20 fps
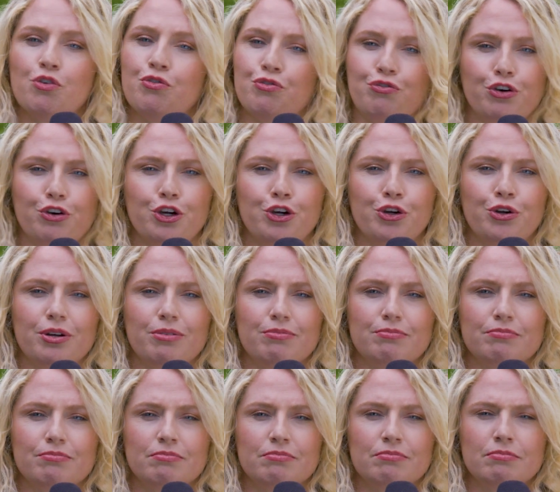food.
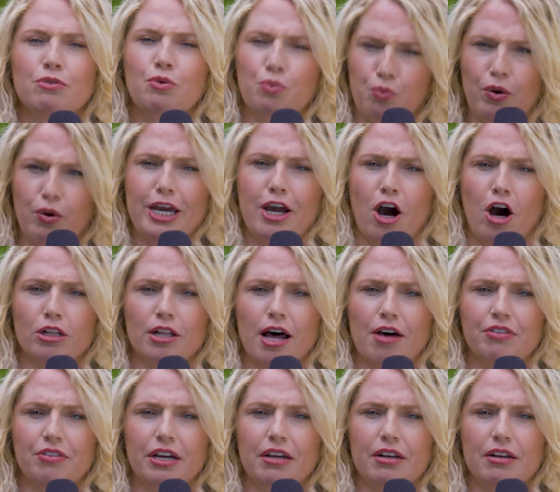We all love
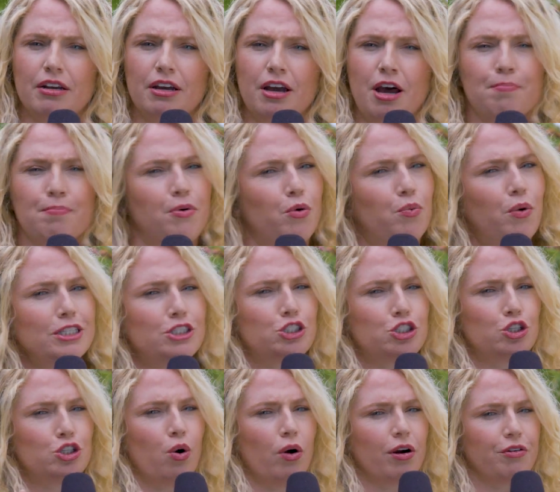it, but what's
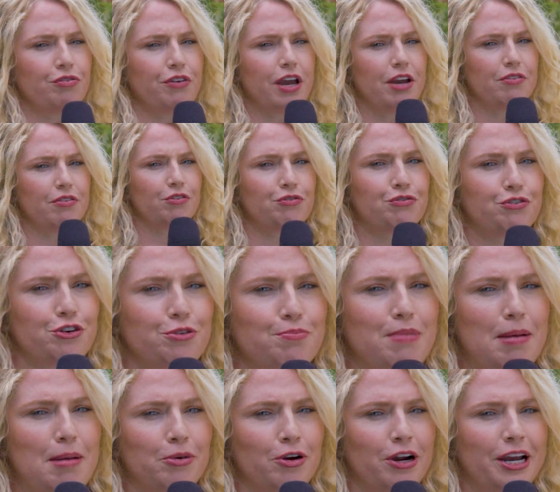your favorite food
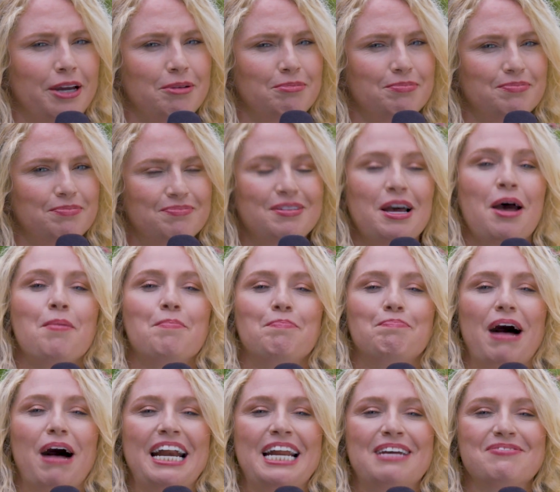memory?
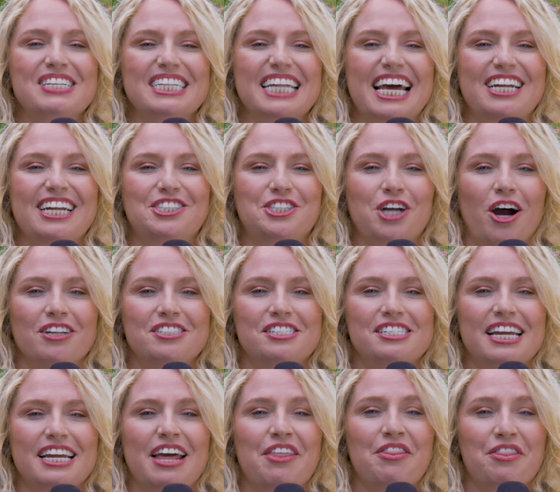My name's Alana
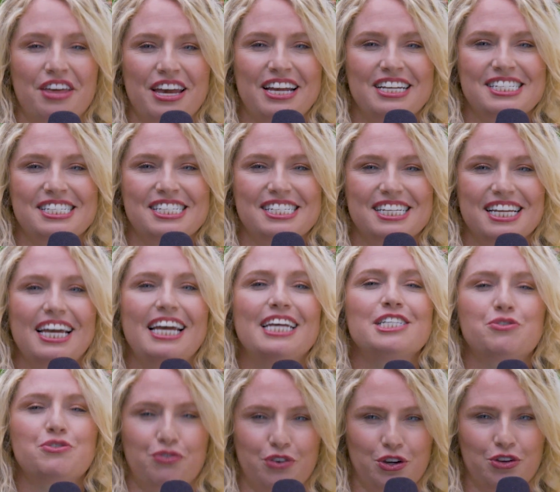Johnston, and this
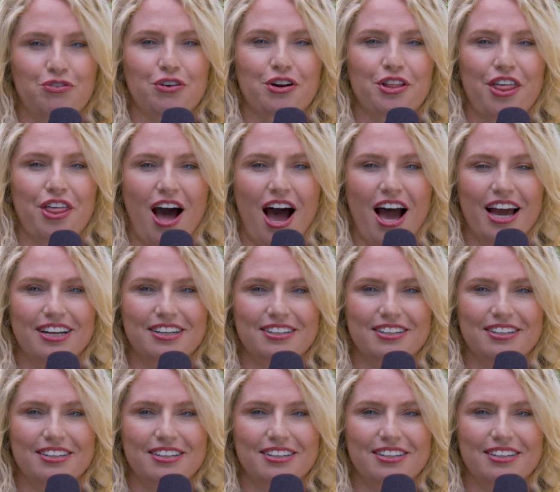is Food for Thought.